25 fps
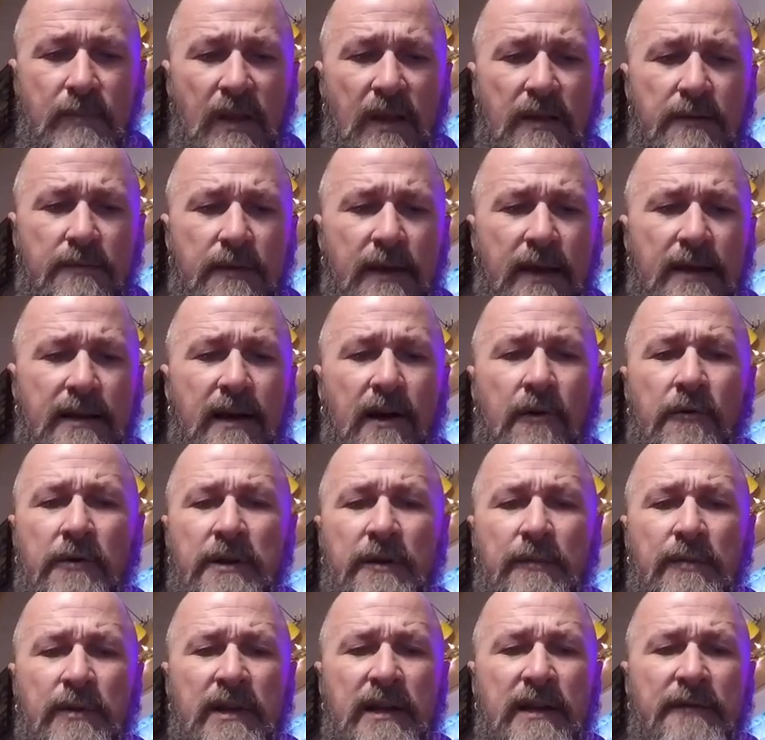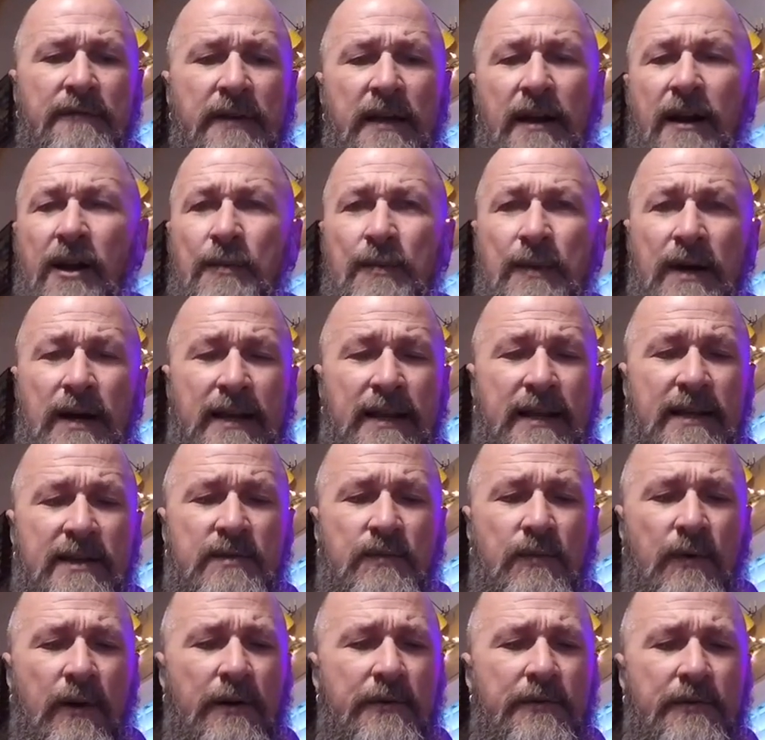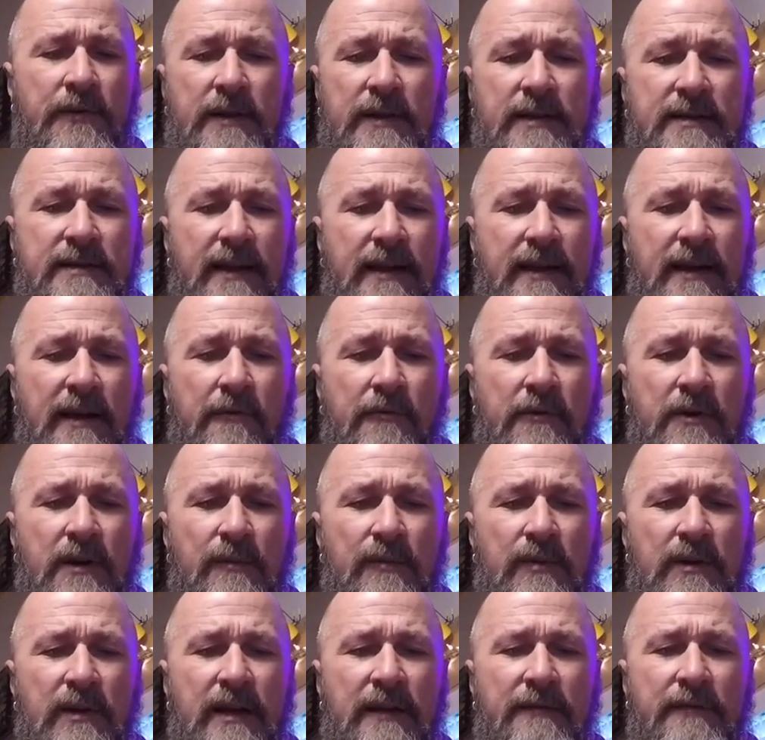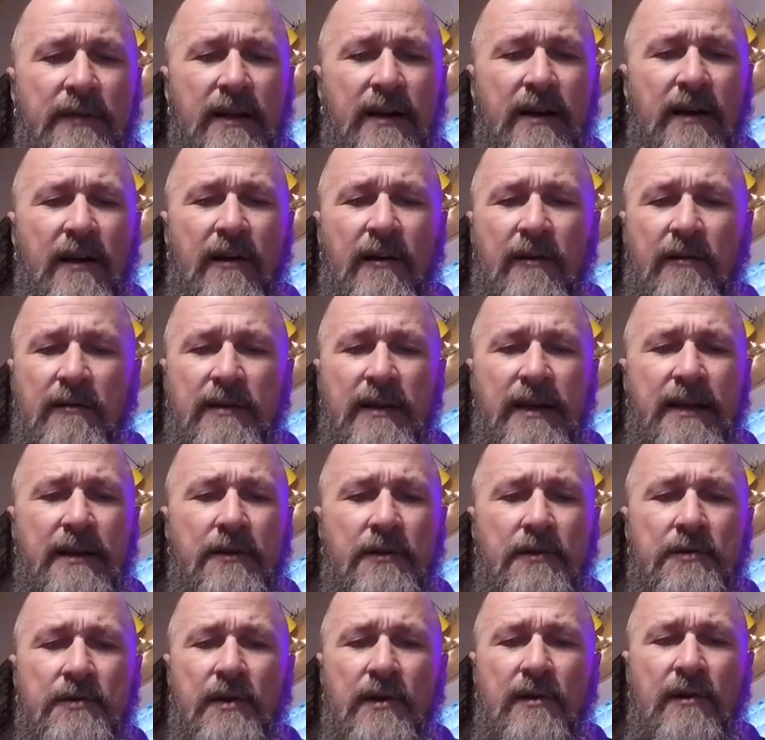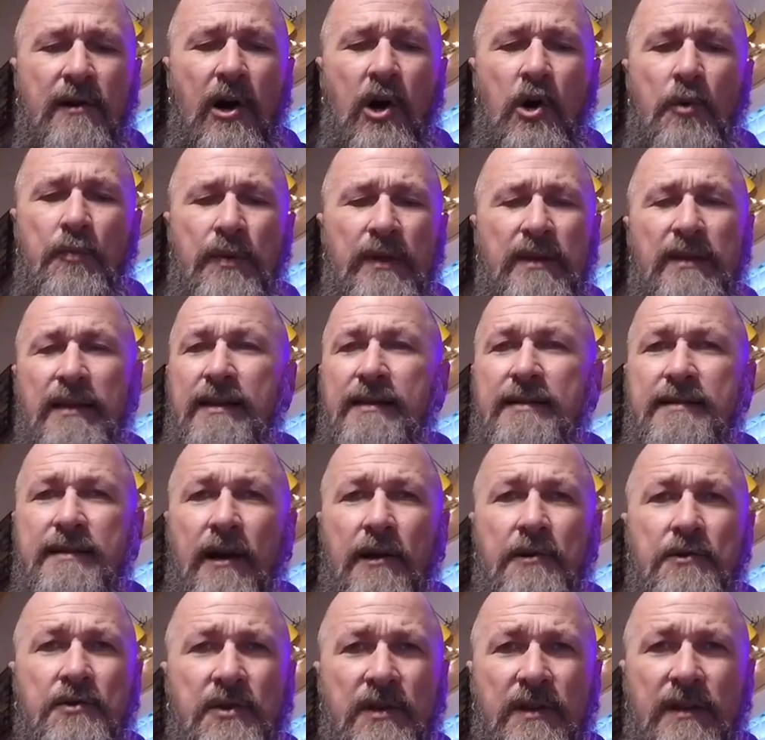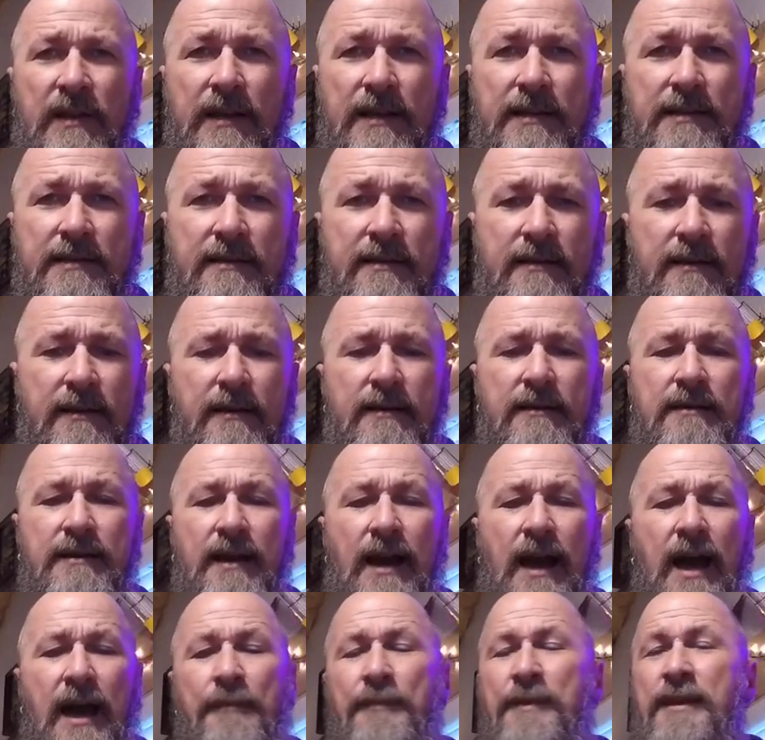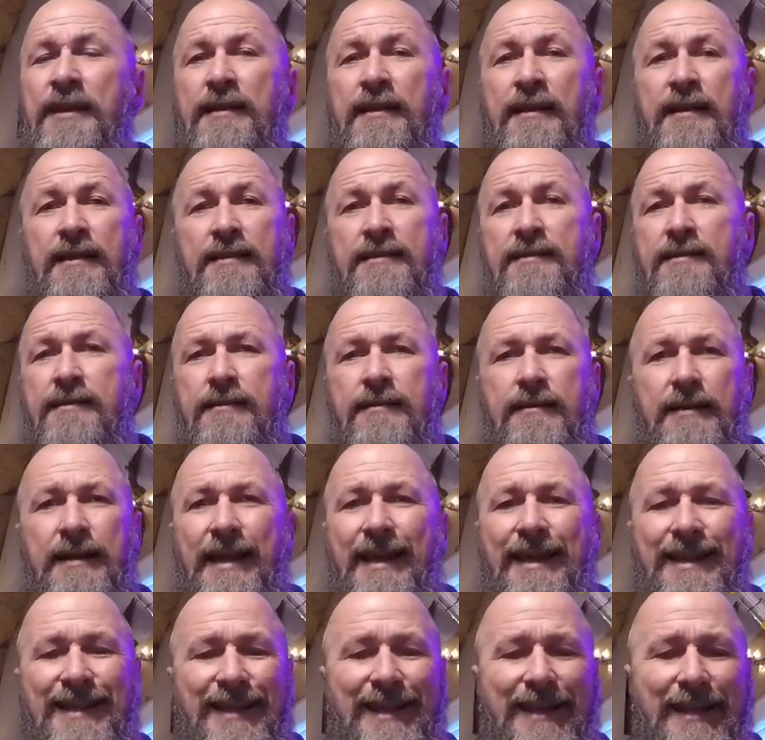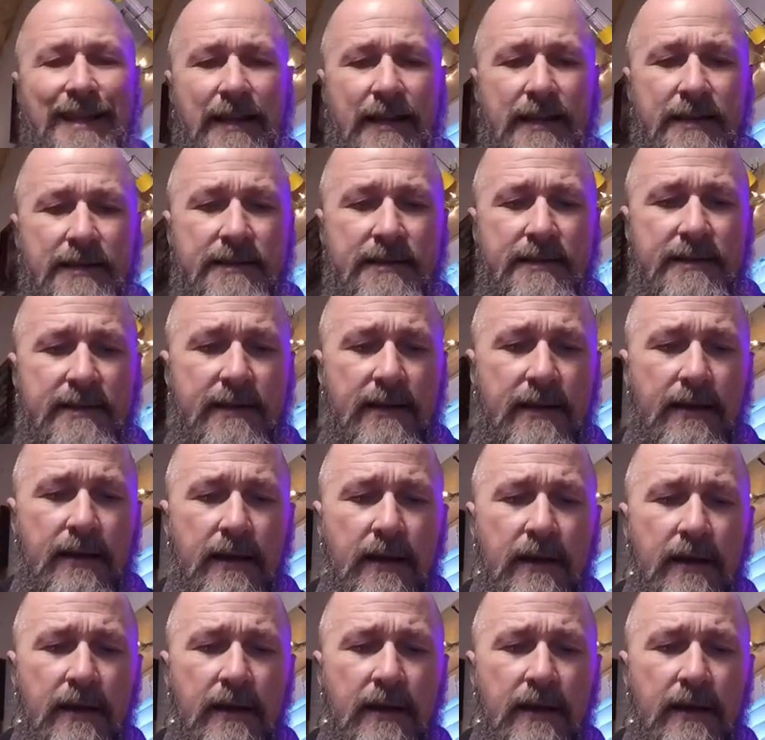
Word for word: they don't want to believe that our money is worthless. They don't want to believe that our leaders are openly socialist, communist, elitists.